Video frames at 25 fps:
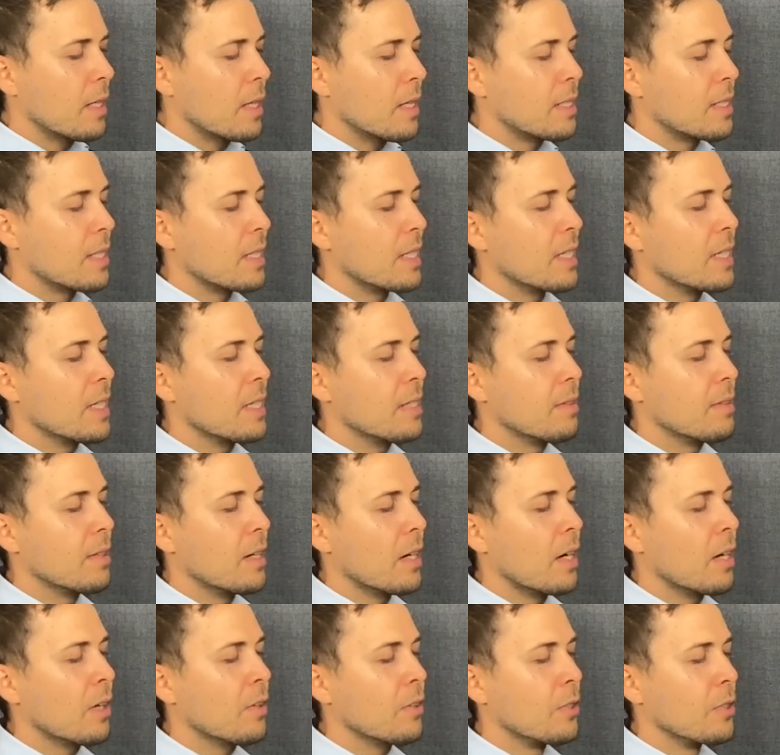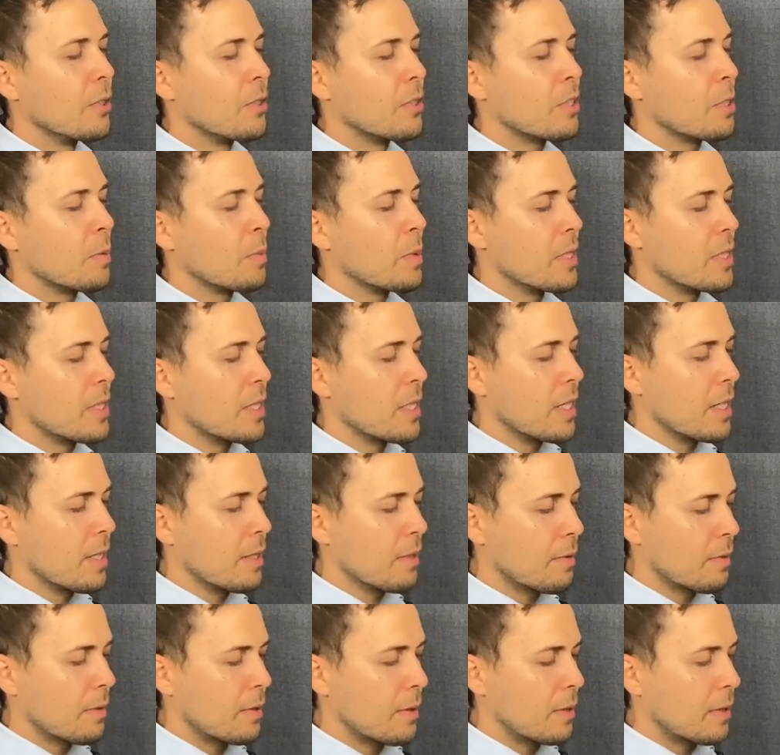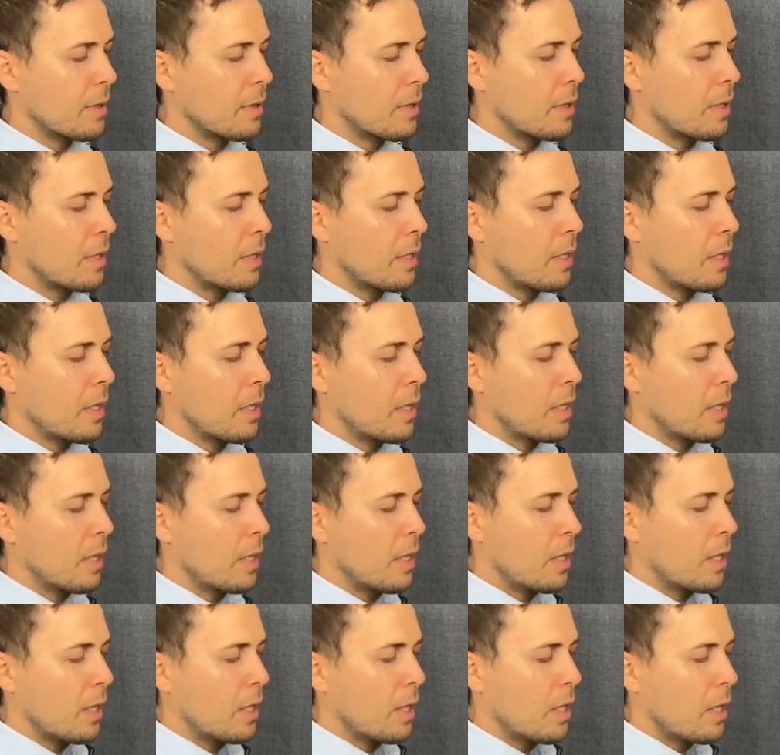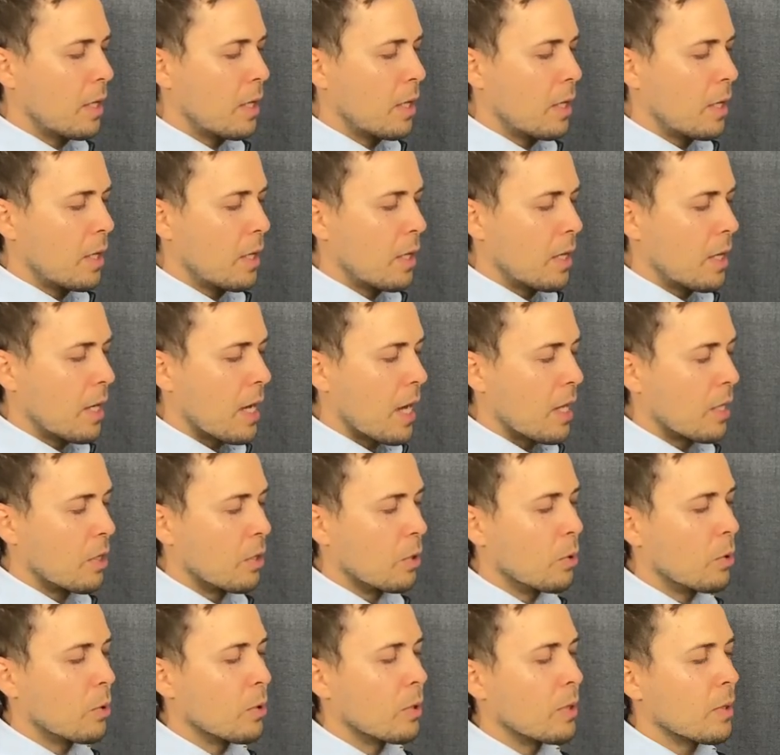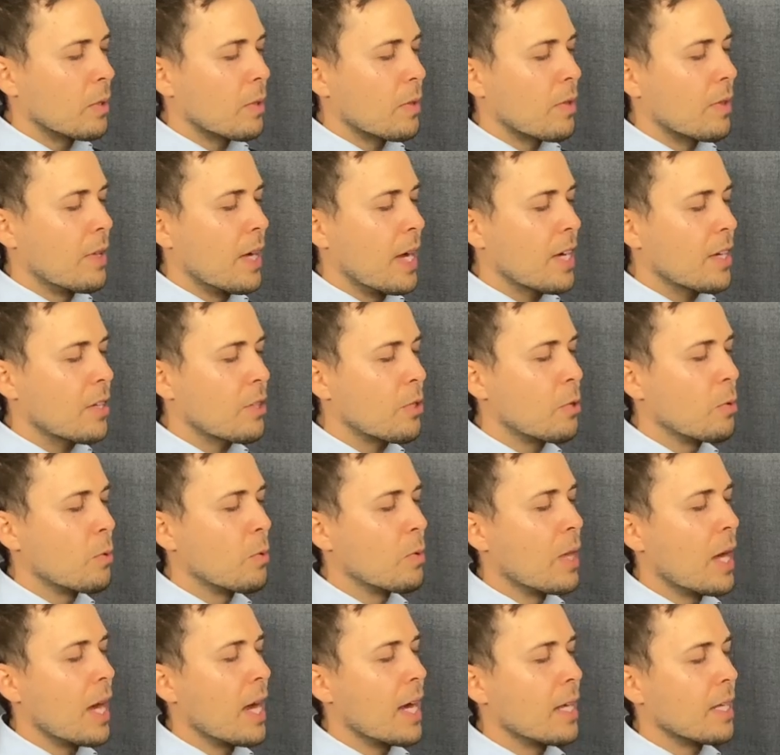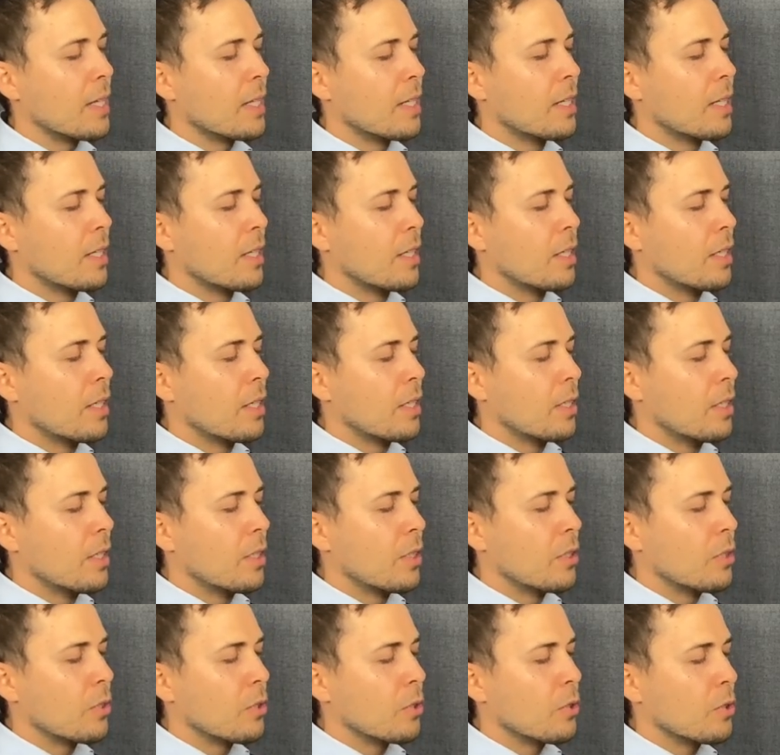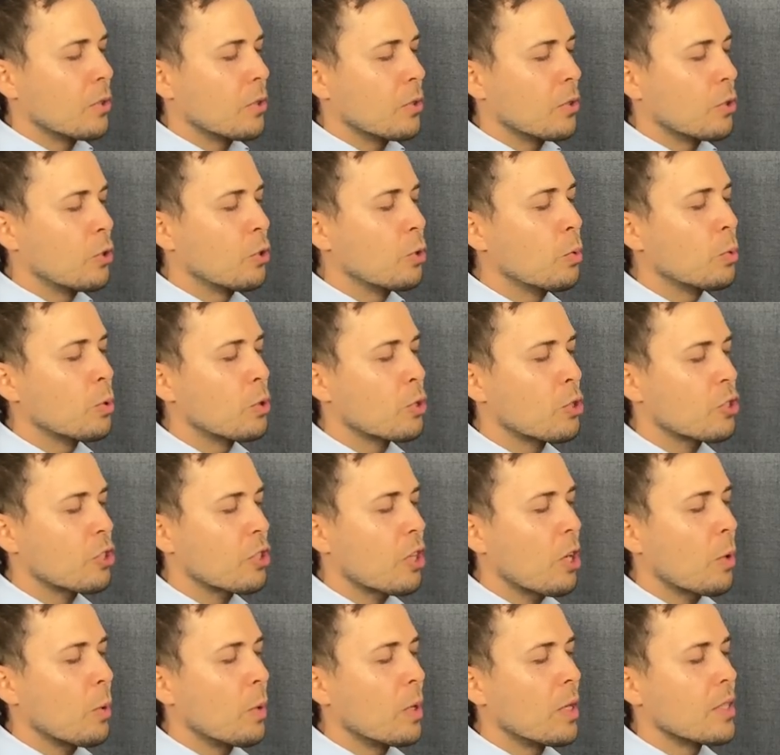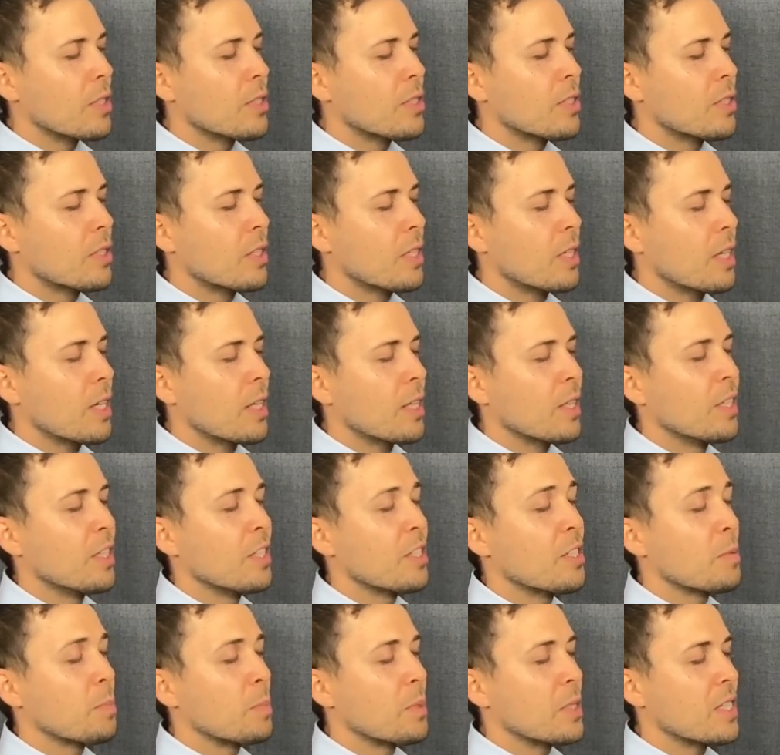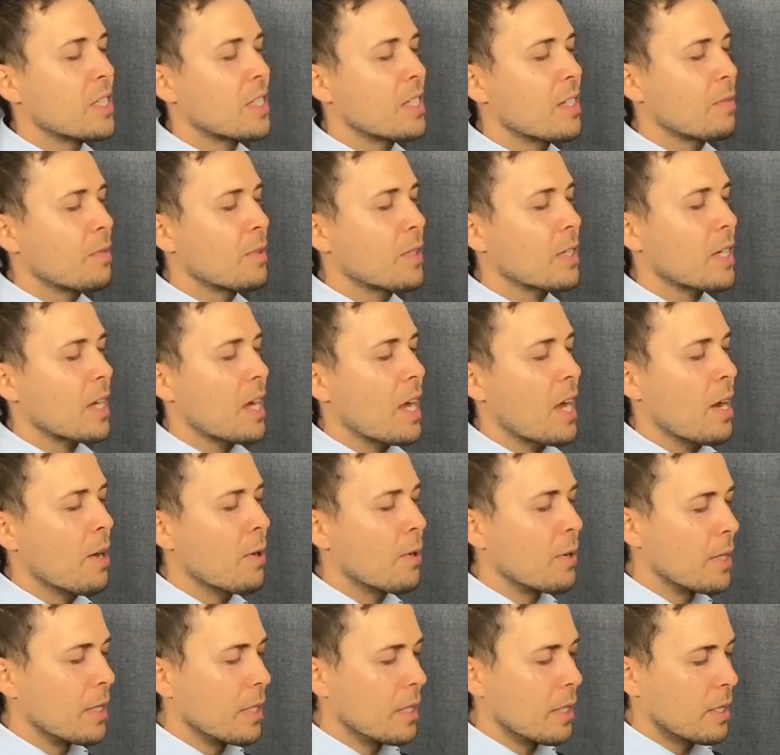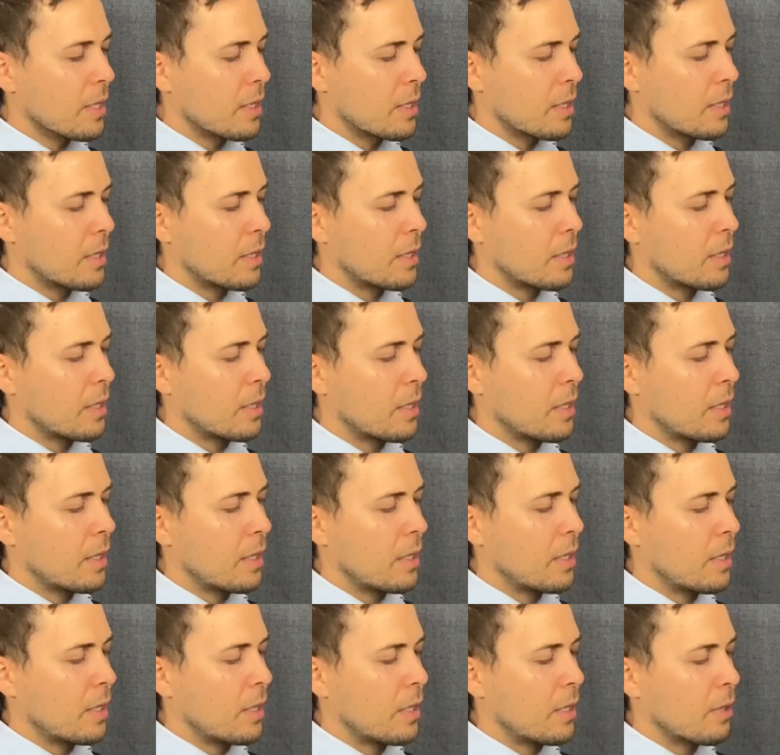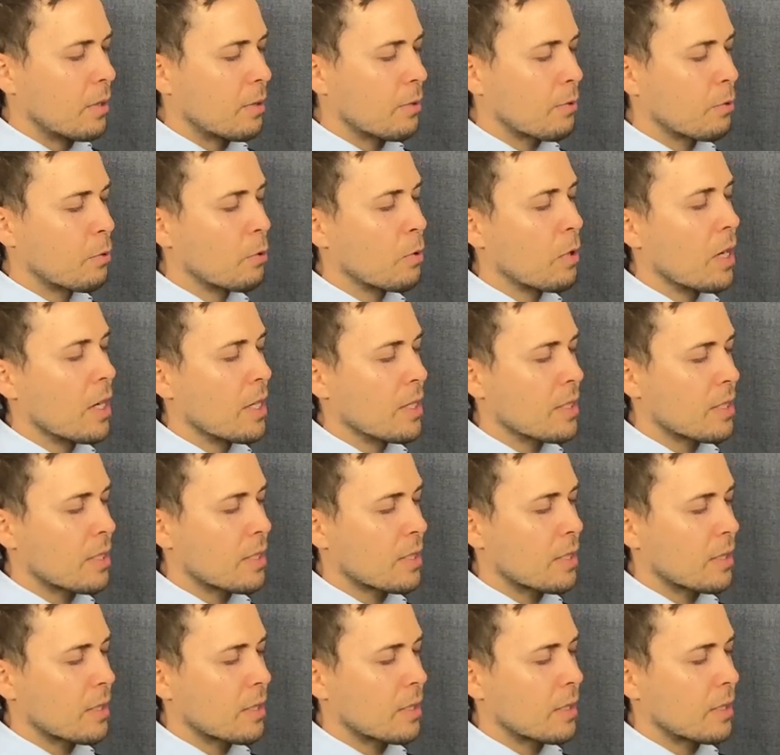and to lead others to be saved. And Lord, thank you that you will show us the specific area for us.